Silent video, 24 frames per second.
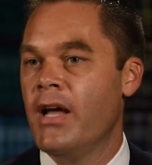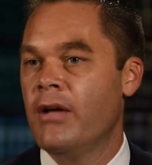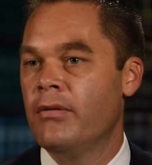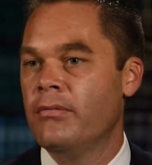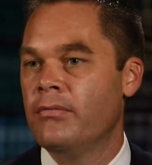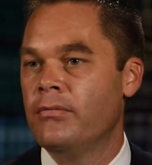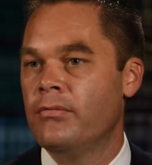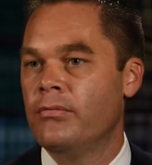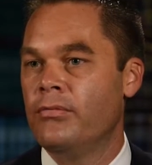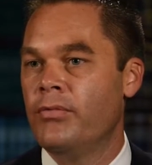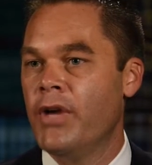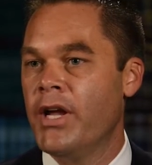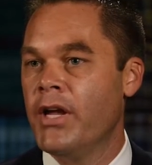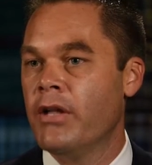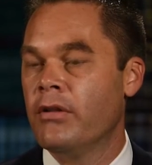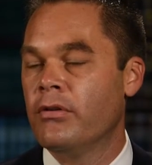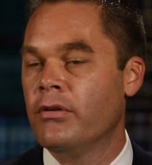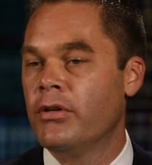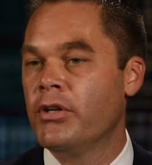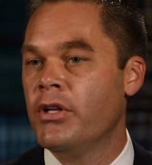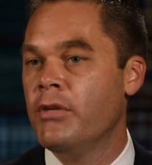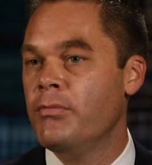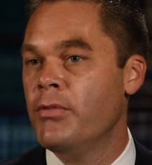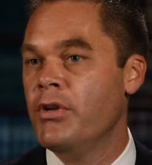out
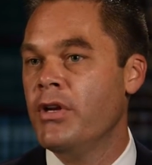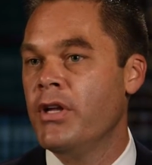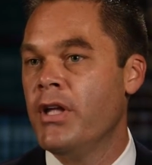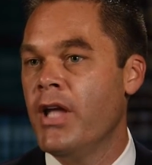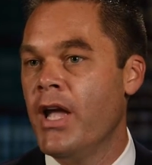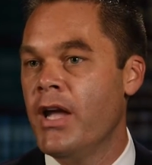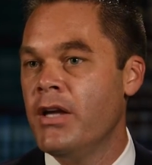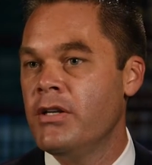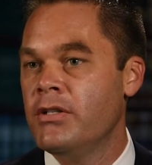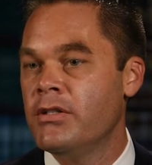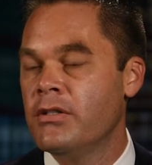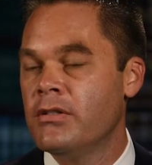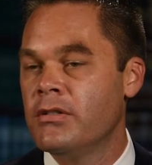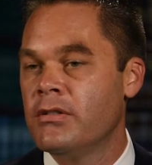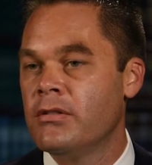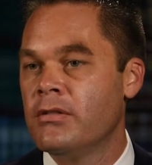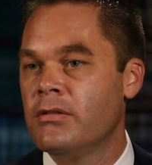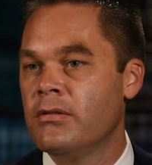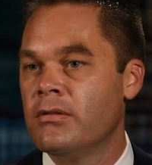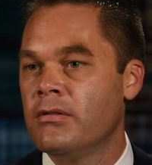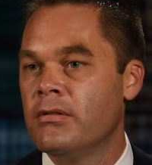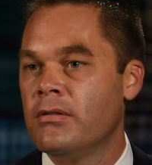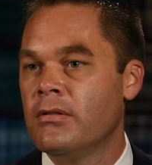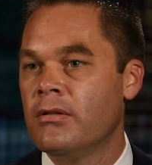regular communications.
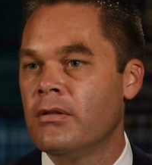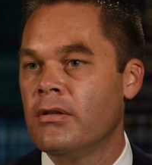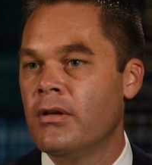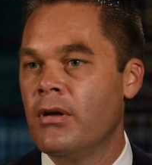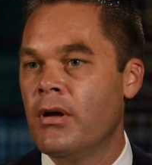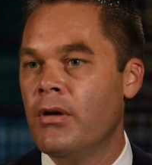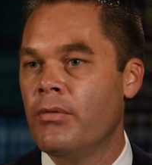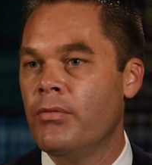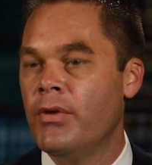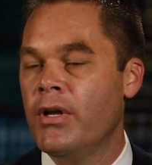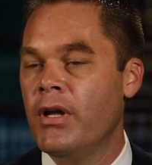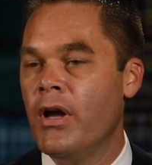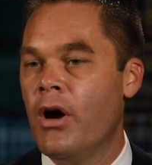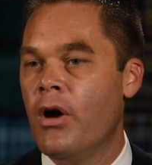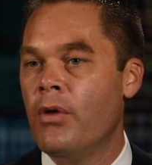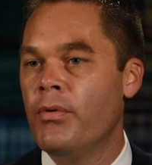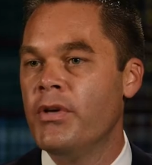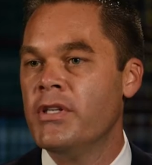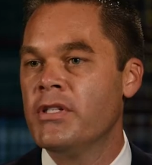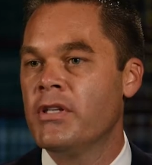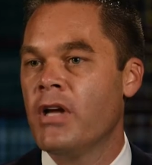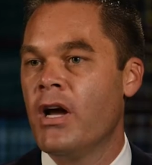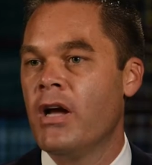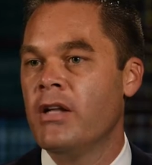We
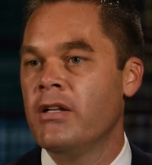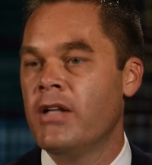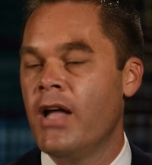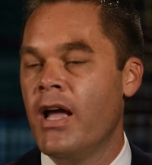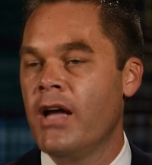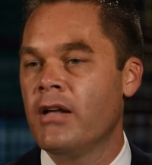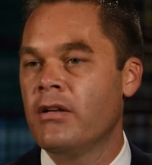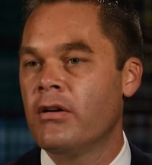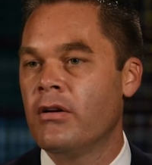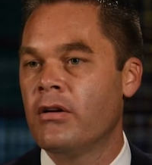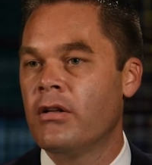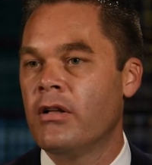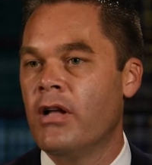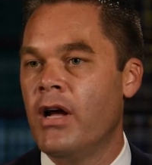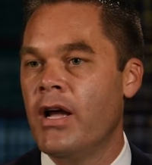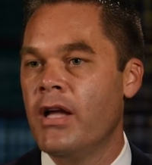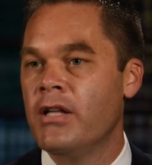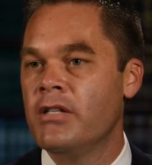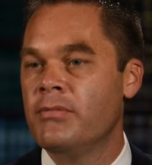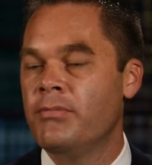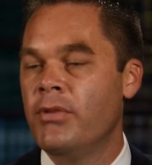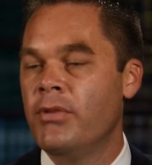always contact our clients